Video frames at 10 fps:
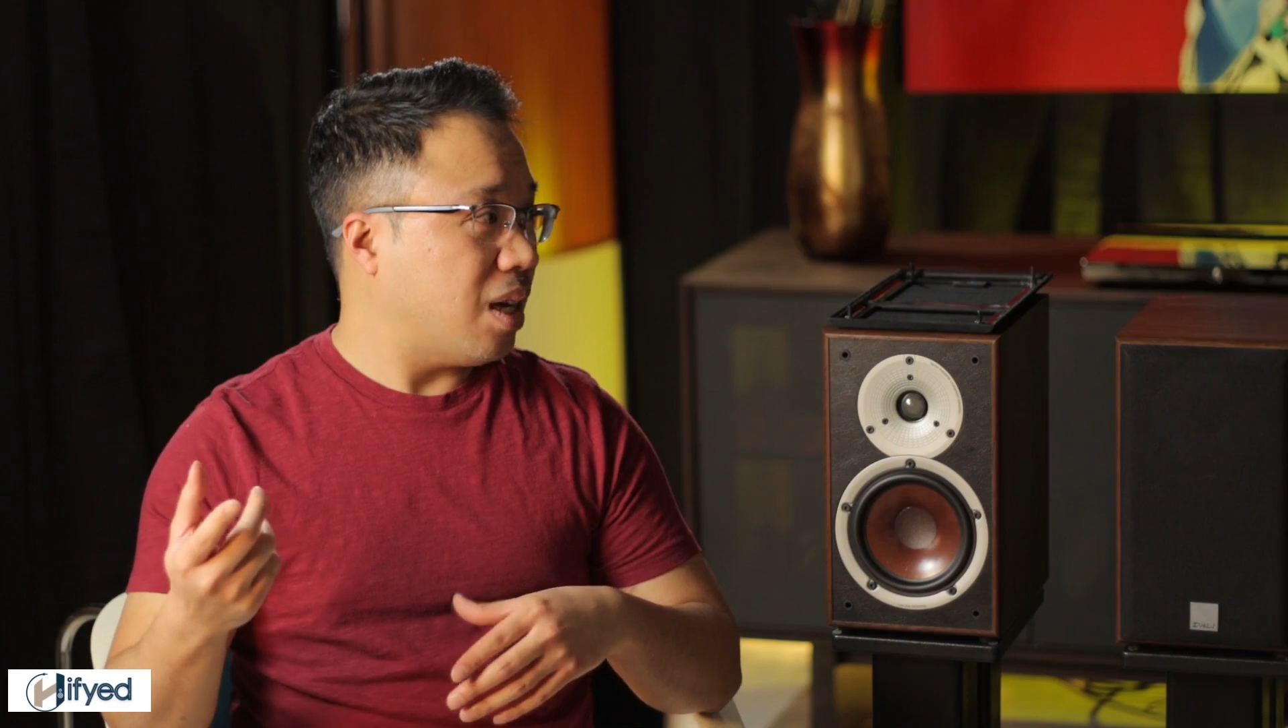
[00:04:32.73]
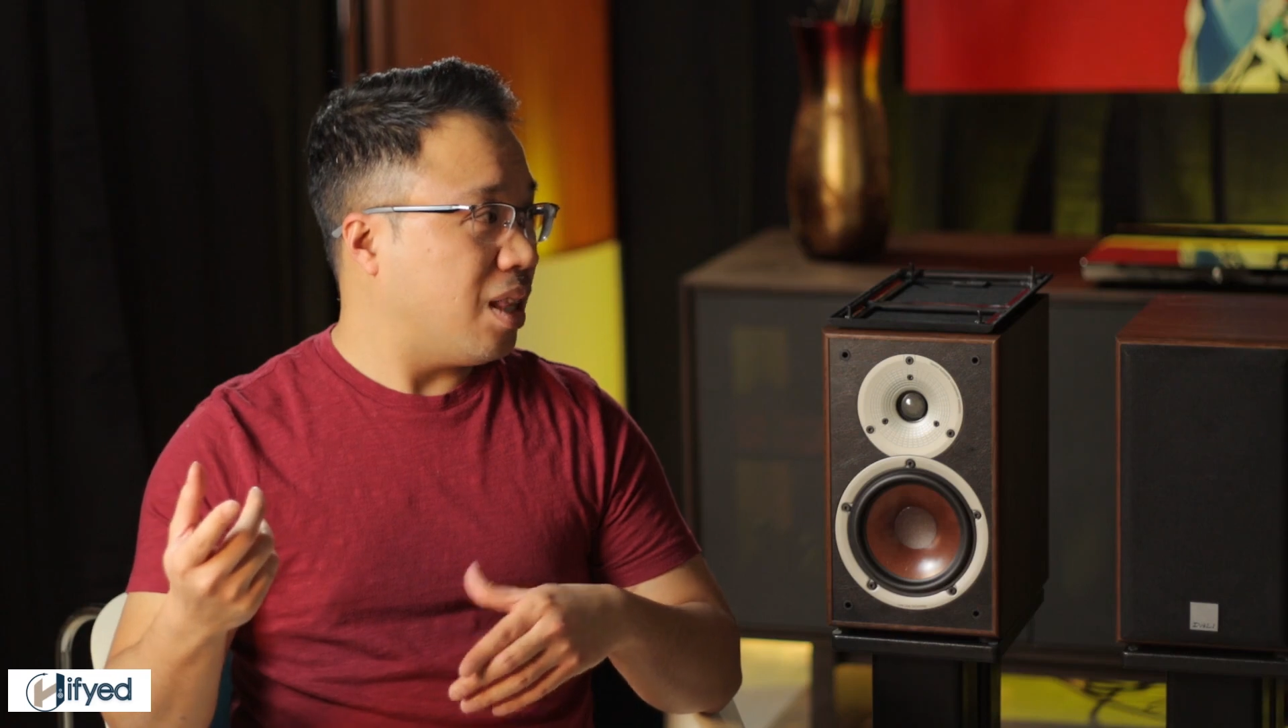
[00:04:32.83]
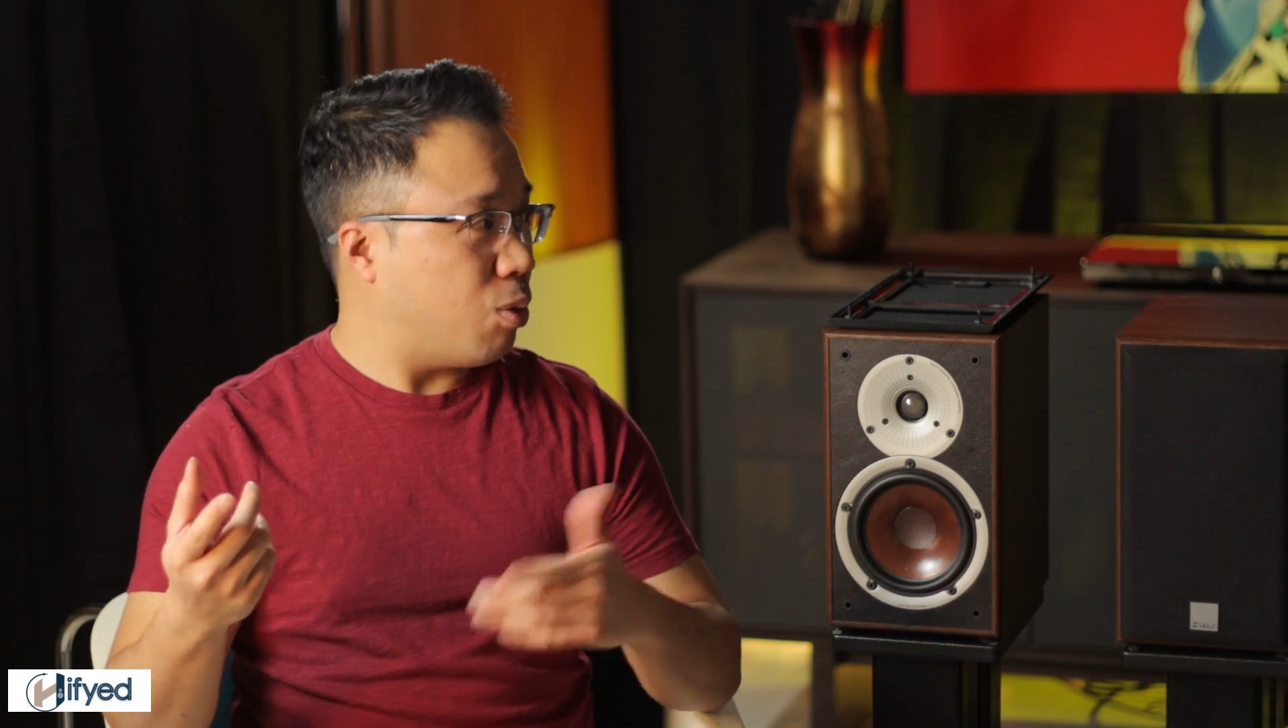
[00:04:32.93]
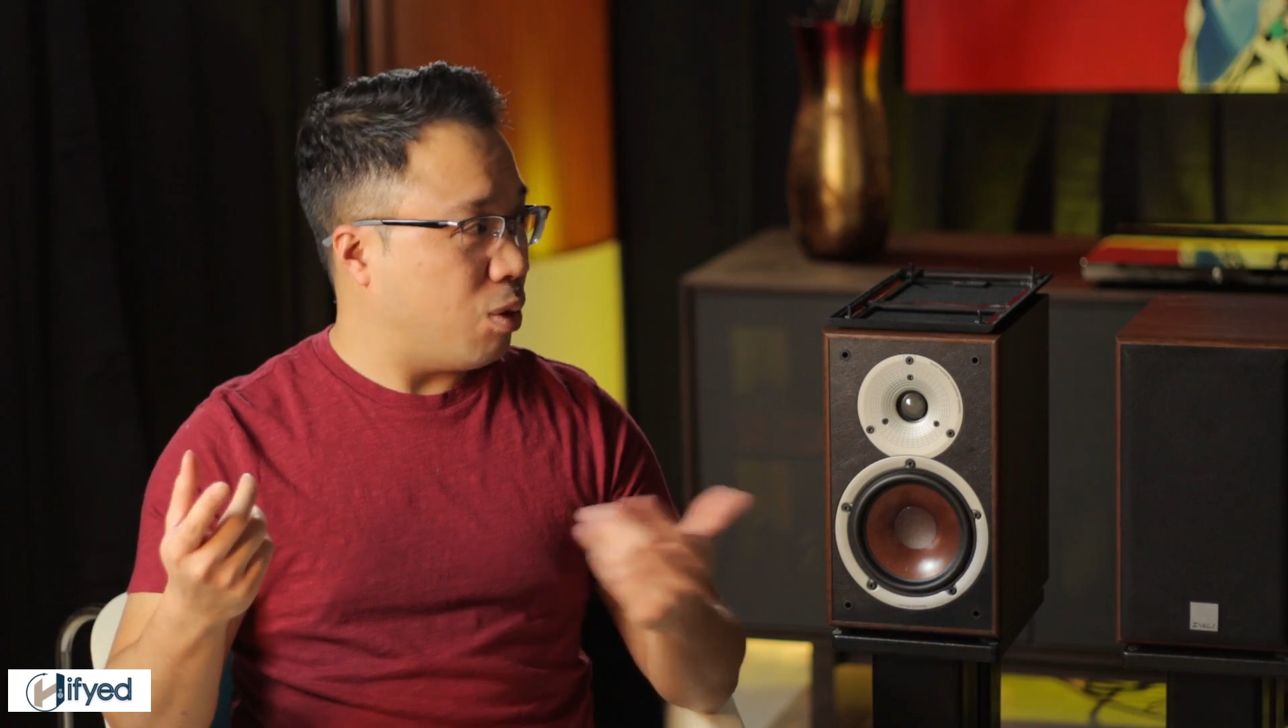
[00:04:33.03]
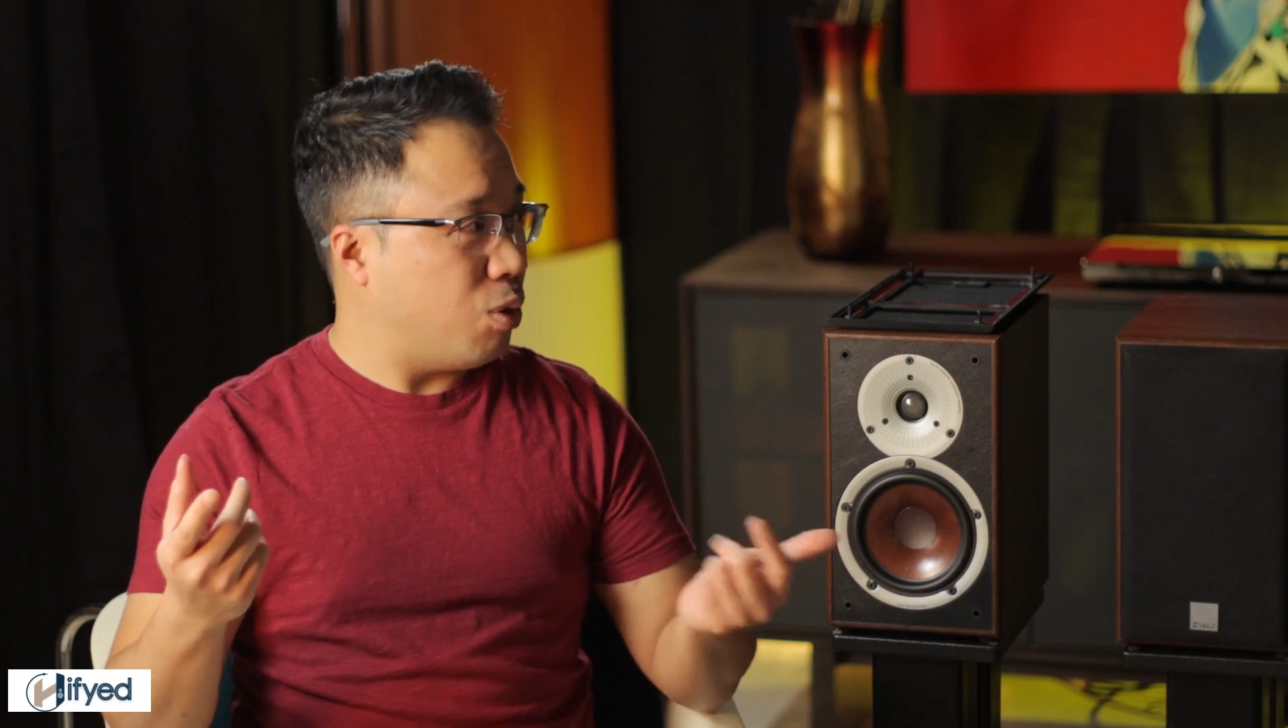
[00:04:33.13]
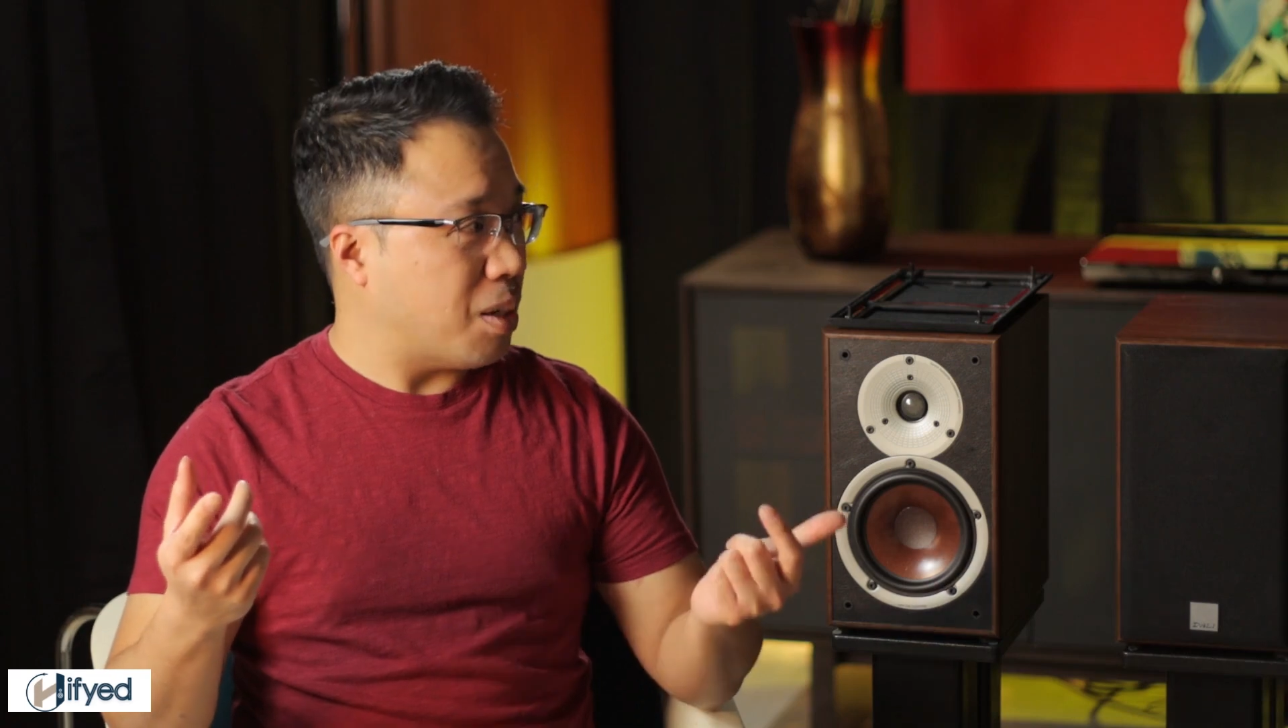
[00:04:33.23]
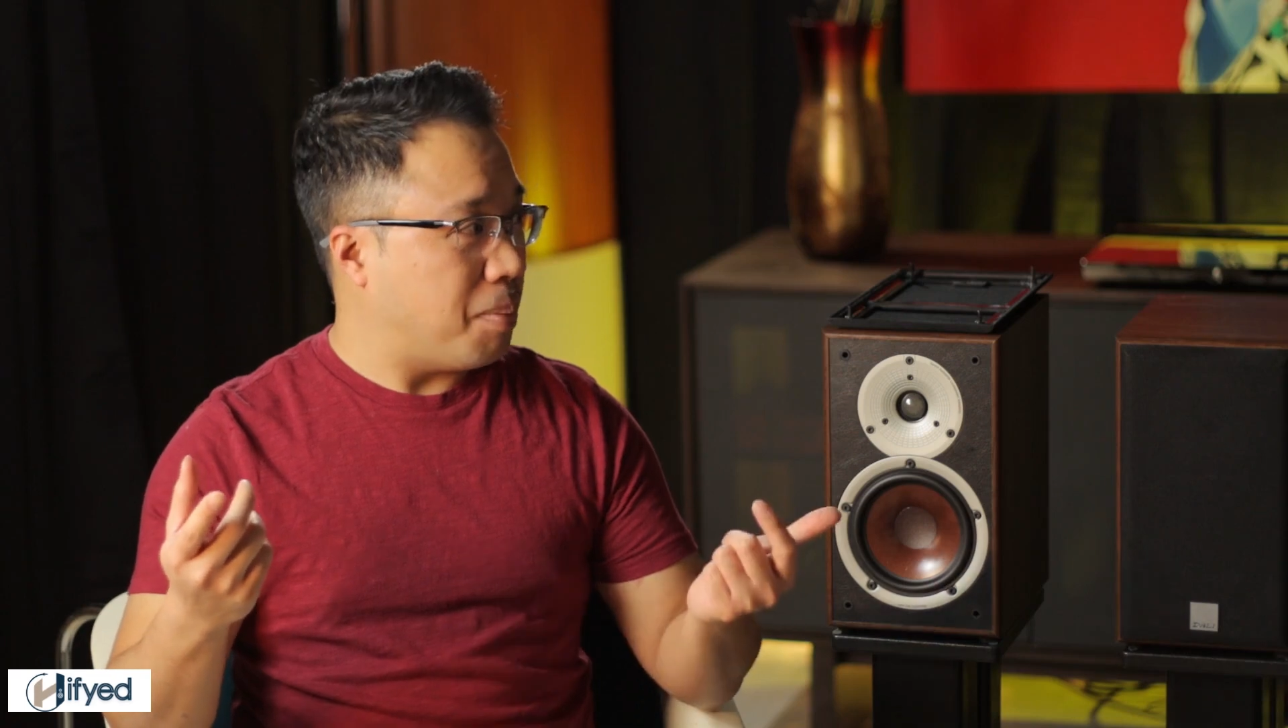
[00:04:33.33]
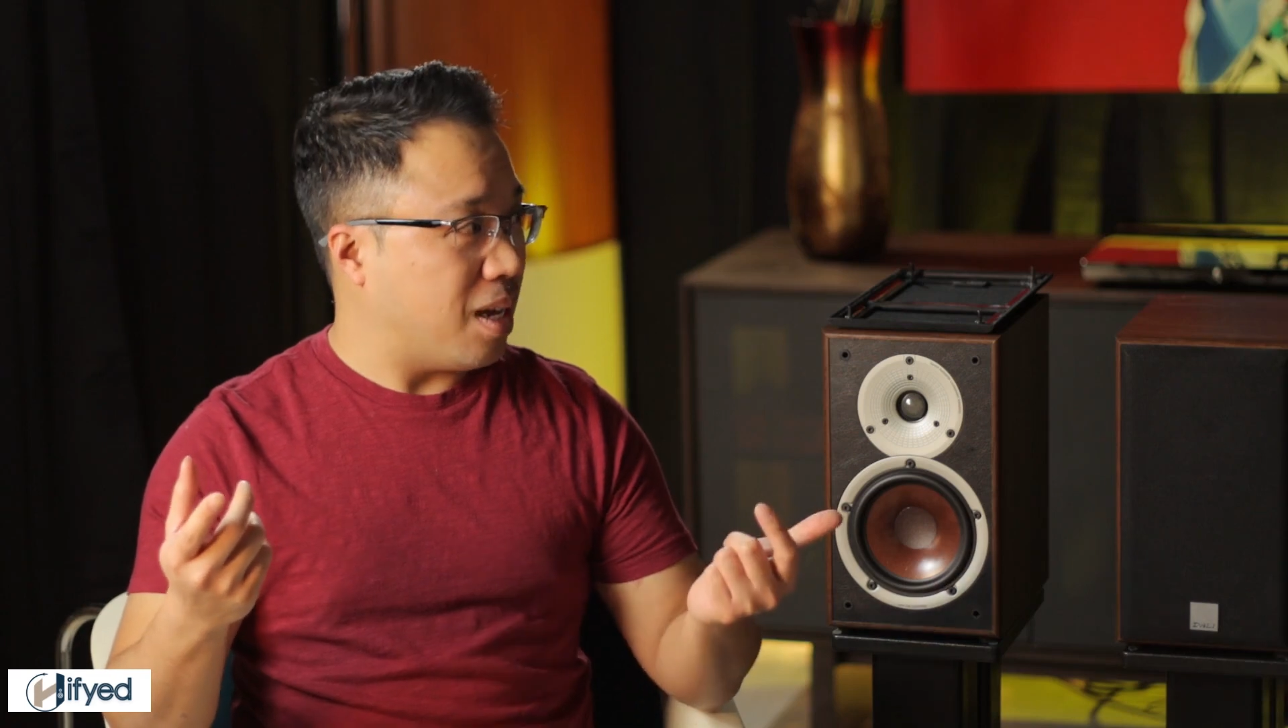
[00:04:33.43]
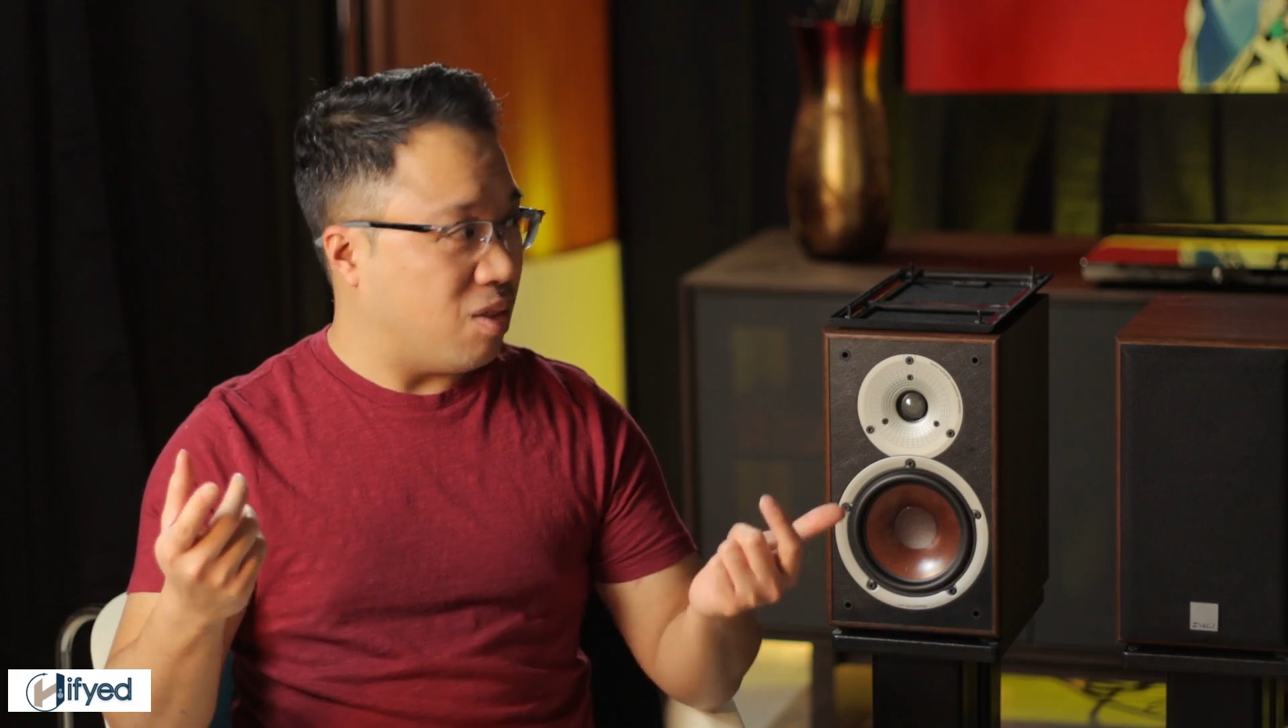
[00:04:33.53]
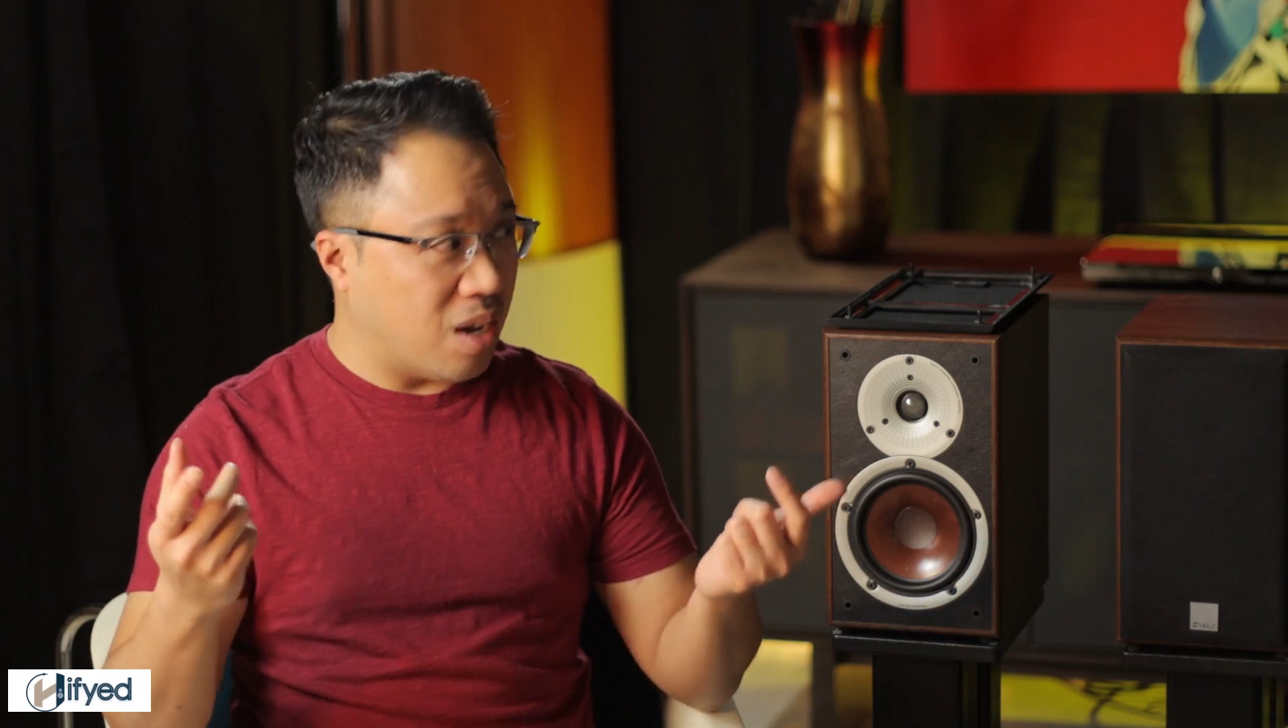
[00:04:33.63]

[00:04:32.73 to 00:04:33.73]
I think we reached a peak at